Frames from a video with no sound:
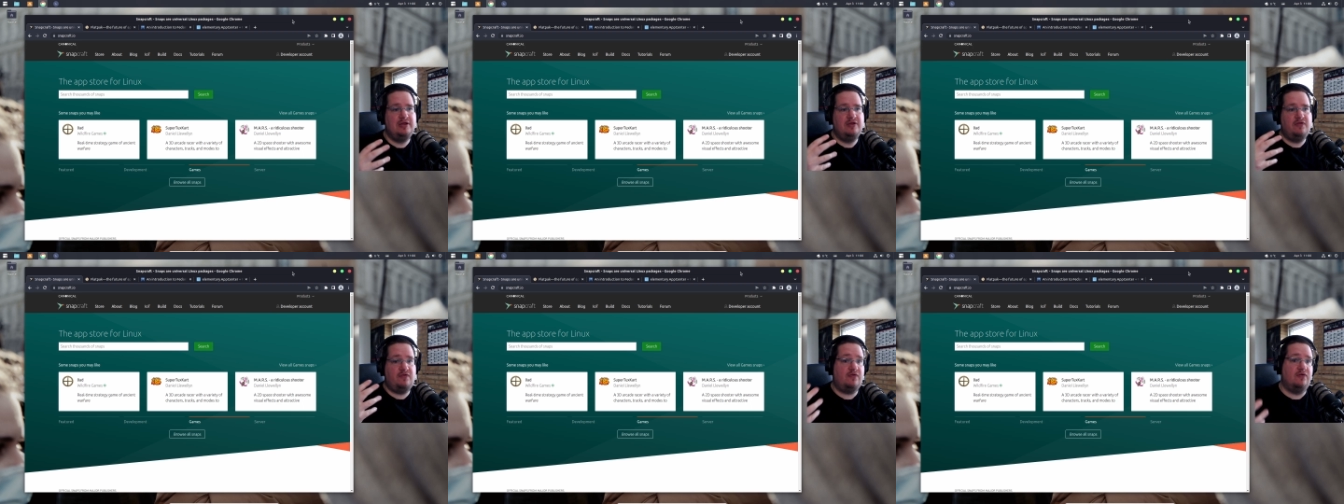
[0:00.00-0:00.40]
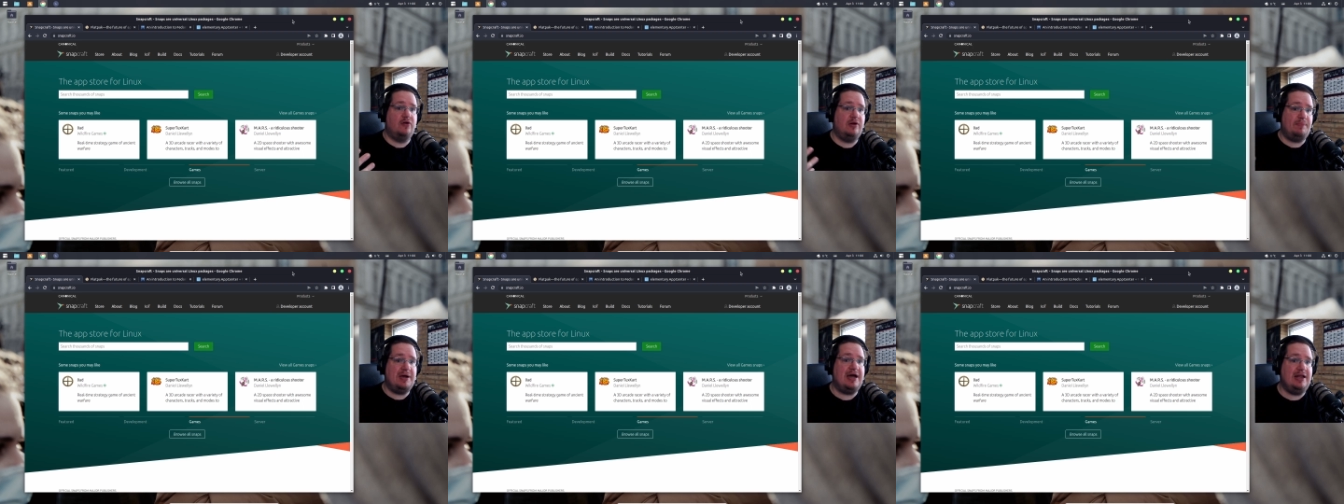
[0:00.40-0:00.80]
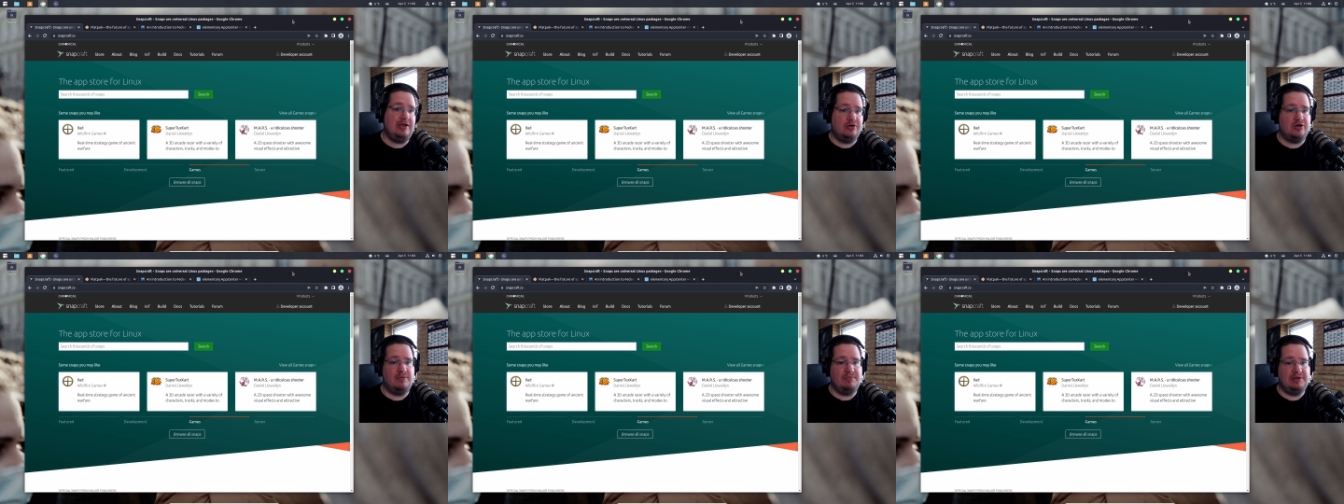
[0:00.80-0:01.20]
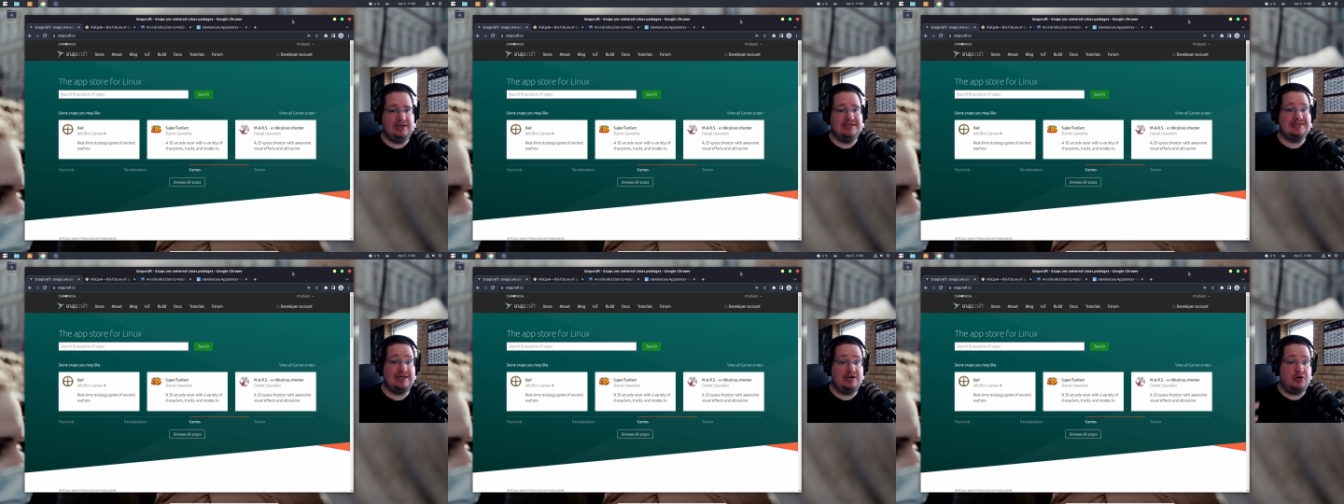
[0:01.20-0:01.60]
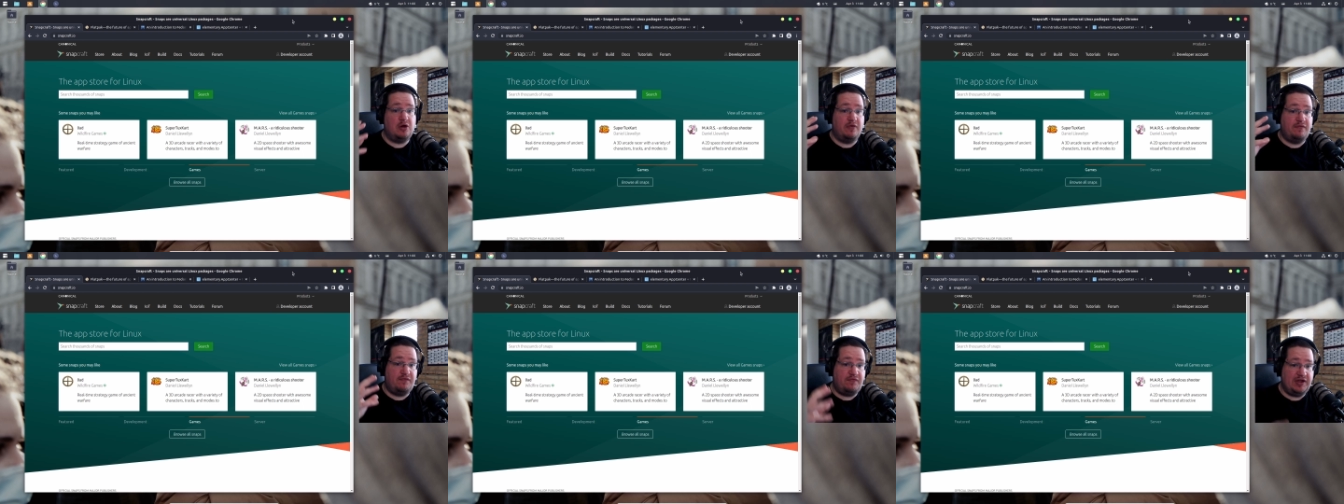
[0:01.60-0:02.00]
third-party companies that
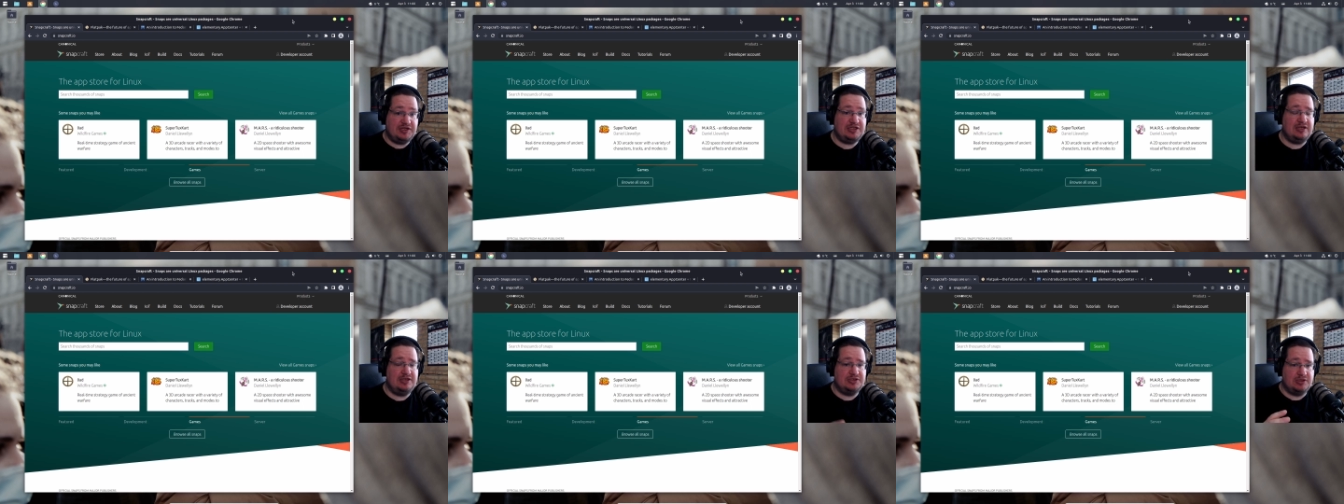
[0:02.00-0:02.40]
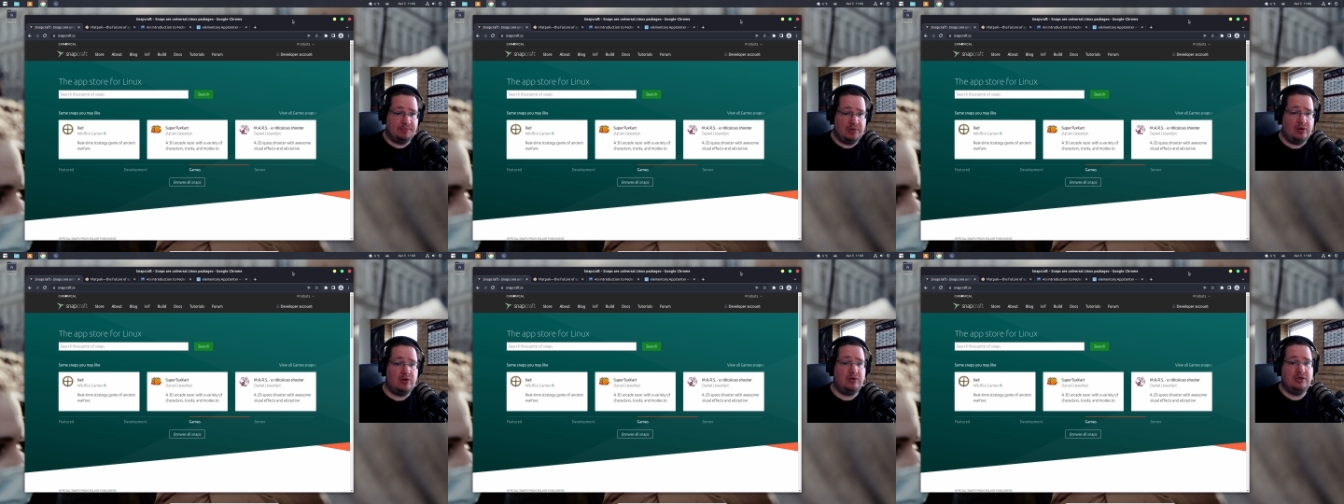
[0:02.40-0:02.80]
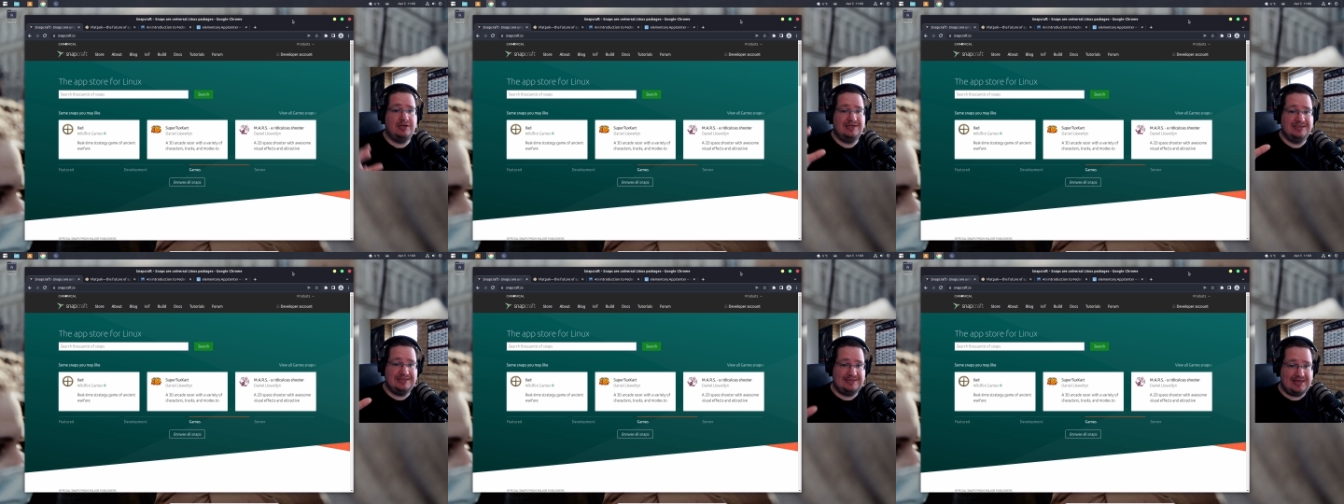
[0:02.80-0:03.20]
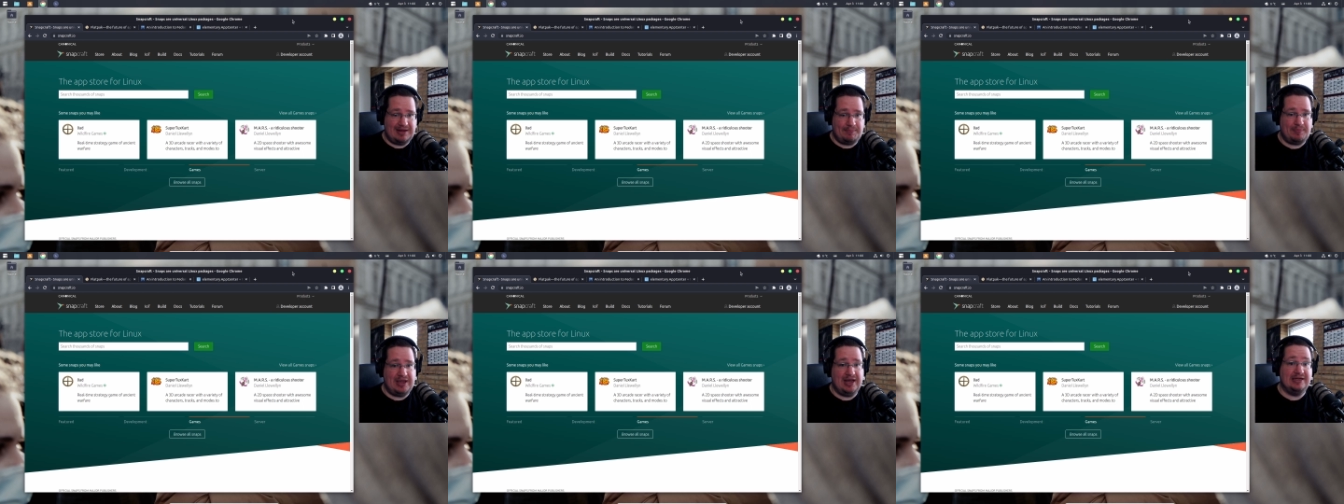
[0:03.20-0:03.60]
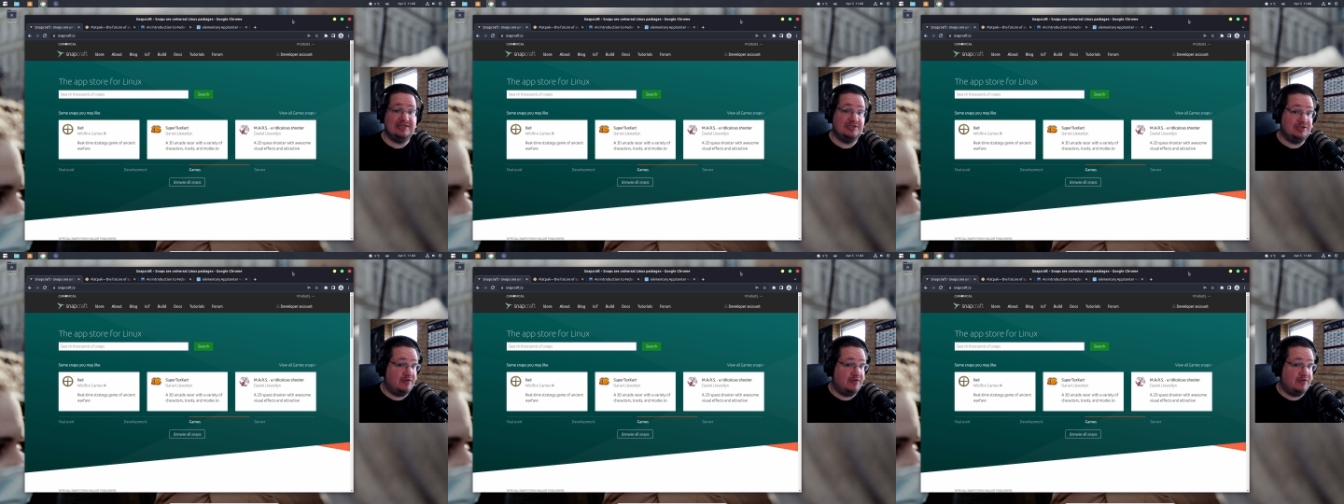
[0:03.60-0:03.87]
officially support Snap packages,